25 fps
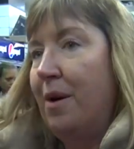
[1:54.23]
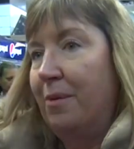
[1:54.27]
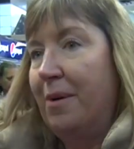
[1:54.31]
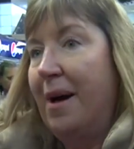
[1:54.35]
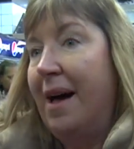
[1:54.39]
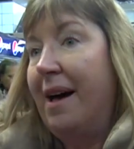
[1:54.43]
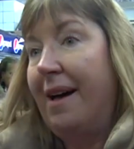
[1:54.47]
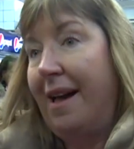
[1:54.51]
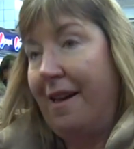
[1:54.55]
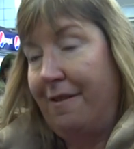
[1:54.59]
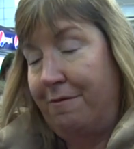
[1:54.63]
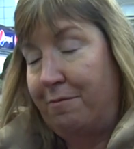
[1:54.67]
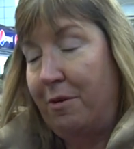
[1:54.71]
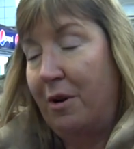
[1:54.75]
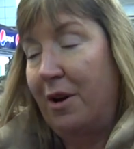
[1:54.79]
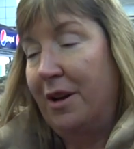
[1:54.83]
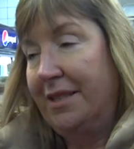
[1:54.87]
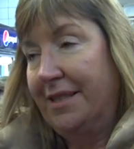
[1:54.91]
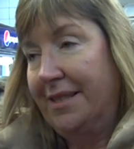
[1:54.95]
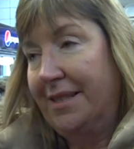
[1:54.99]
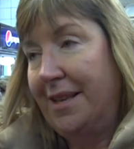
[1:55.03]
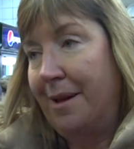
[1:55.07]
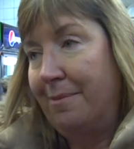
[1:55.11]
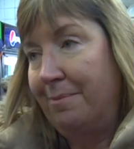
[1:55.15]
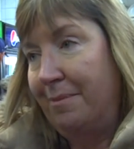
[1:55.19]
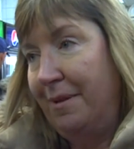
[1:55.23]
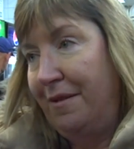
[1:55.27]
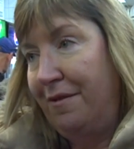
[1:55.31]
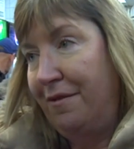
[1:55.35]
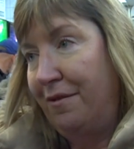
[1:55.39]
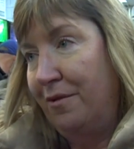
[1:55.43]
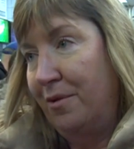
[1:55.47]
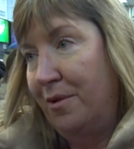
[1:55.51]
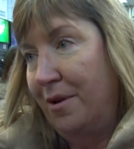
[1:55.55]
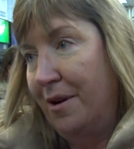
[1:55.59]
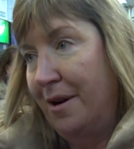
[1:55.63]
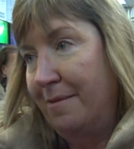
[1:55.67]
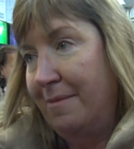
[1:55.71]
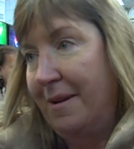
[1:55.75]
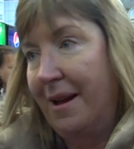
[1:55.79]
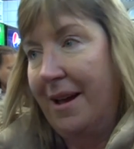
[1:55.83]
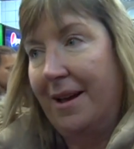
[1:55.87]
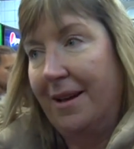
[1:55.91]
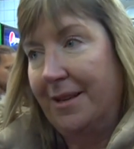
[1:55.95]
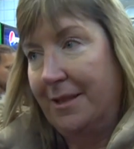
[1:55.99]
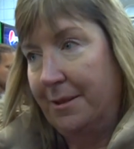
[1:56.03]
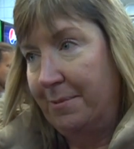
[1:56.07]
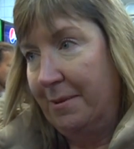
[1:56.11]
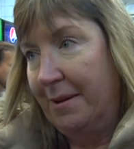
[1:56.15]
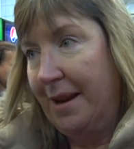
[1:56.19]
Well, I've bought some before, my
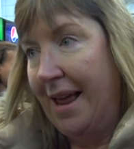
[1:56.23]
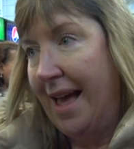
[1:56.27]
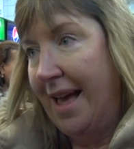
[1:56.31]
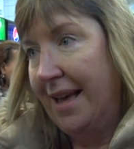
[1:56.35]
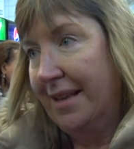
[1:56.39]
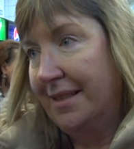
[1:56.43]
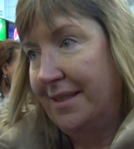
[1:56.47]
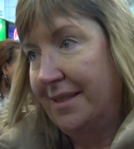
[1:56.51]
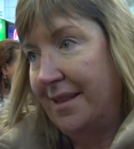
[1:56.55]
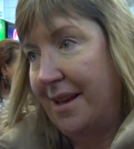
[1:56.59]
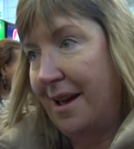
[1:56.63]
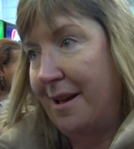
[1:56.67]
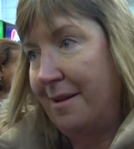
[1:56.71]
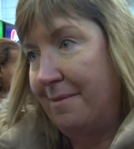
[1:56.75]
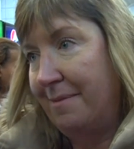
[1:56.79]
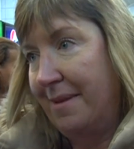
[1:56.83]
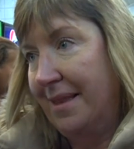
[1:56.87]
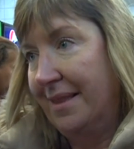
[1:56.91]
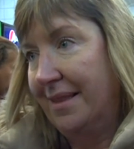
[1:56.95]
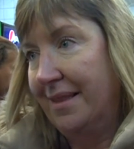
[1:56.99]
husband has some,